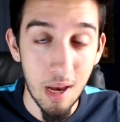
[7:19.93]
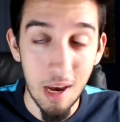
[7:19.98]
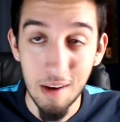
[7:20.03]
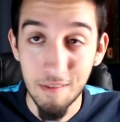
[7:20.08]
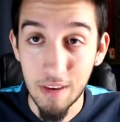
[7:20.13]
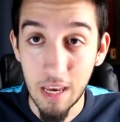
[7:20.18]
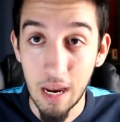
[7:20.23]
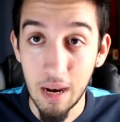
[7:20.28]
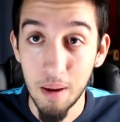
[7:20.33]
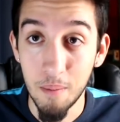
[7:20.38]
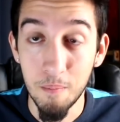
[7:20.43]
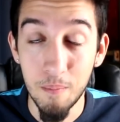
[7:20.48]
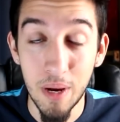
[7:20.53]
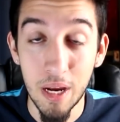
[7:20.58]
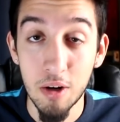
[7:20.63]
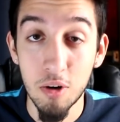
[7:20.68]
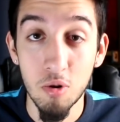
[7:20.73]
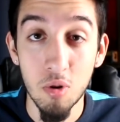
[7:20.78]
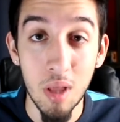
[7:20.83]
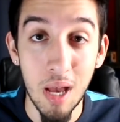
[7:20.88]
I've got a
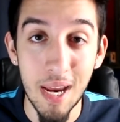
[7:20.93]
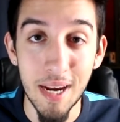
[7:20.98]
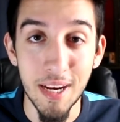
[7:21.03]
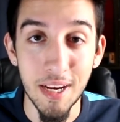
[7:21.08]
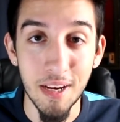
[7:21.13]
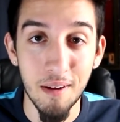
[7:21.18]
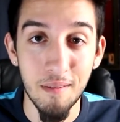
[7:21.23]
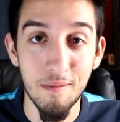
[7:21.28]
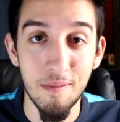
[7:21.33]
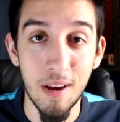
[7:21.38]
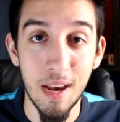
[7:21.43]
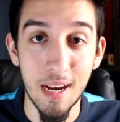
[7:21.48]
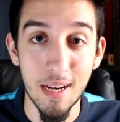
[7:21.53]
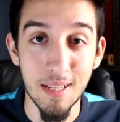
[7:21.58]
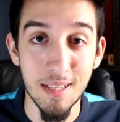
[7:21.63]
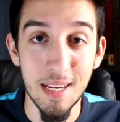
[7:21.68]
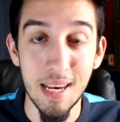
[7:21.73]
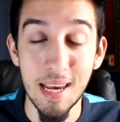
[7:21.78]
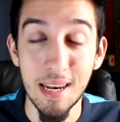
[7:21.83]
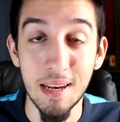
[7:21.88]
better lighting
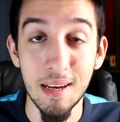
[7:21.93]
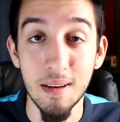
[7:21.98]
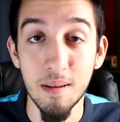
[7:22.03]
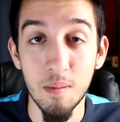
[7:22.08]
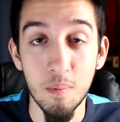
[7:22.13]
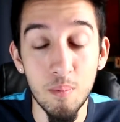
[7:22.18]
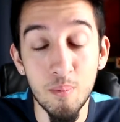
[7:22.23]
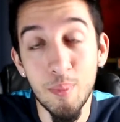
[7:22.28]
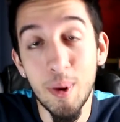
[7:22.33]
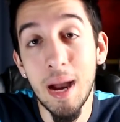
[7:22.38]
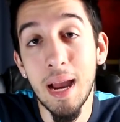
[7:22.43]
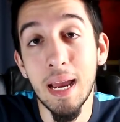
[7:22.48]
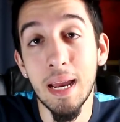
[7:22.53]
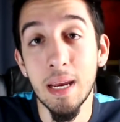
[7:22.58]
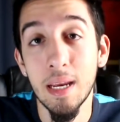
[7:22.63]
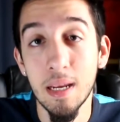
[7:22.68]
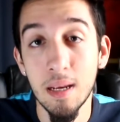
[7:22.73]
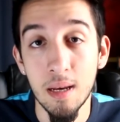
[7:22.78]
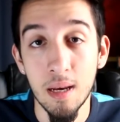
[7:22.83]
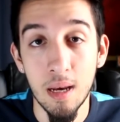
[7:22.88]
effect, and
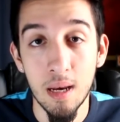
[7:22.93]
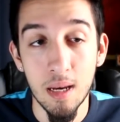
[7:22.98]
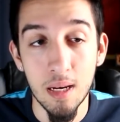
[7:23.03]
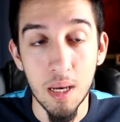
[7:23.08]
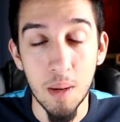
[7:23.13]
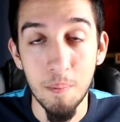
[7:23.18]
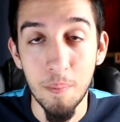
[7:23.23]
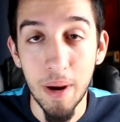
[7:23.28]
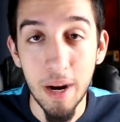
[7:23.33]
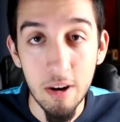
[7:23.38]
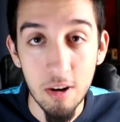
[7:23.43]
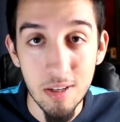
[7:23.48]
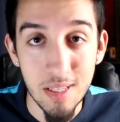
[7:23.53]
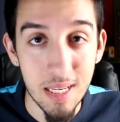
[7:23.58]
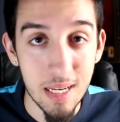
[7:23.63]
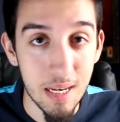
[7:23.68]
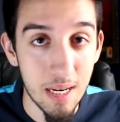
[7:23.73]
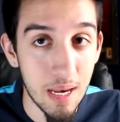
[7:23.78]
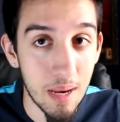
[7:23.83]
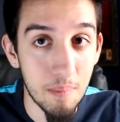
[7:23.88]
by
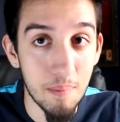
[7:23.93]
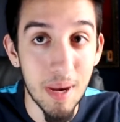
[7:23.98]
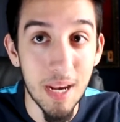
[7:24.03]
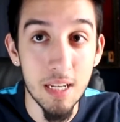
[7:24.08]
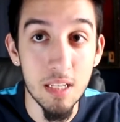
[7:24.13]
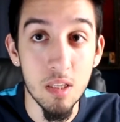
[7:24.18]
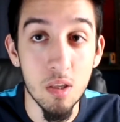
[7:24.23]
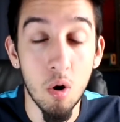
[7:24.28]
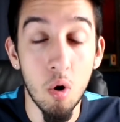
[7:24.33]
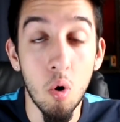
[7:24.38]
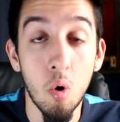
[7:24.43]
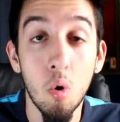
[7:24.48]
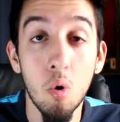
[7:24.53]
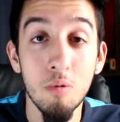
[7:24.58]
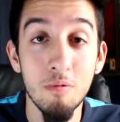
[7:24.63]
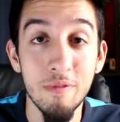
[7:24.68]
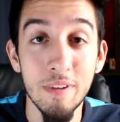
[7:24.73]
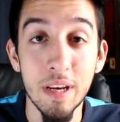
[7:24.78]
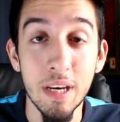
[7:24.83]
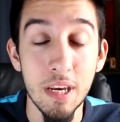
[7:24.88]
comparison, it makes the
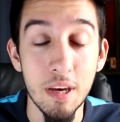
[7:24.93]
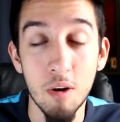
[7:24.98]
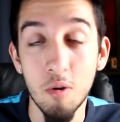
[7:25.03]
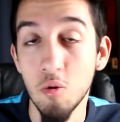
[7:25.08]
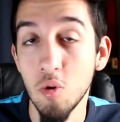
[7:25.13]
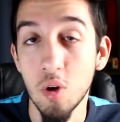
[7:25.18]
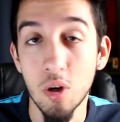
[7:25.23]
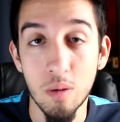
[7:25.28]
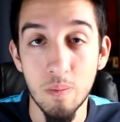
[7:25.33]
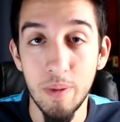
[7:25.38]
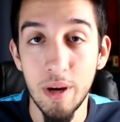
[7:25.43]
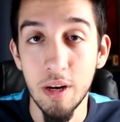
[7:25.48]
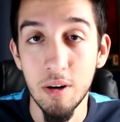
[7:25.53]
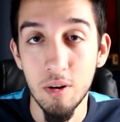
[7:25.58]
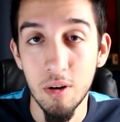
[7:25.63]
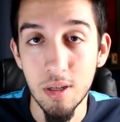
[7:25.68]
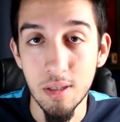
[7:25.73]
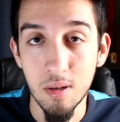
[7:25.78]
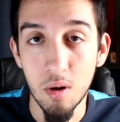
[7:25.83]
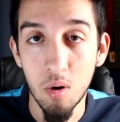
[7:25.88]
whole video look
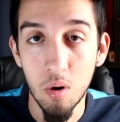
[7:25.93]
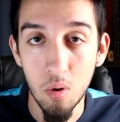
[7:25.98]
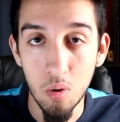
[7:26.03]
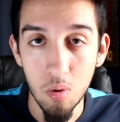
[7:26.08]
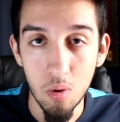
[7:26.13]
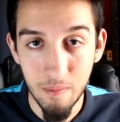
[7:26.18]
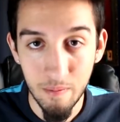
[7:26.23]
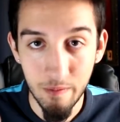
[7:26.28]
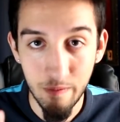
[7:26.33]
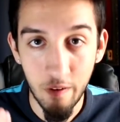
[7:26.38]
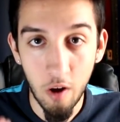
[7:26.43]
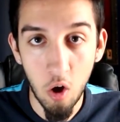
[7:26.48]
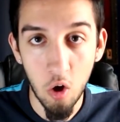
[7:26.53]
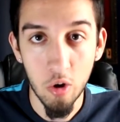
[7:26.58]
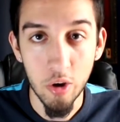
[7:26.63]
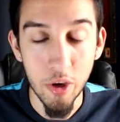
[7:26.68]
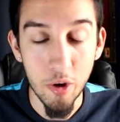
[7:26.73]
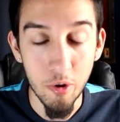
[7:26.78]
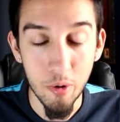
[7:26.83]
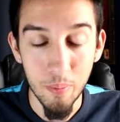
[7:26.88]
better as a whole.
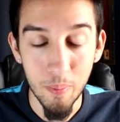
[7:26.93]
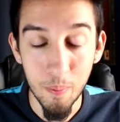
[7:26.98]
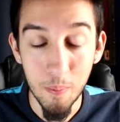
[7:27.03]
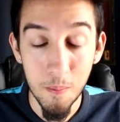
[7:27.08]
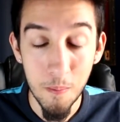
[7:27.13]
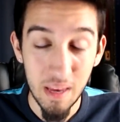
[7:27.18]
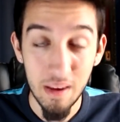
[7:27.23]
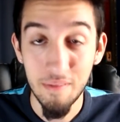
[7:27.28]
Volume.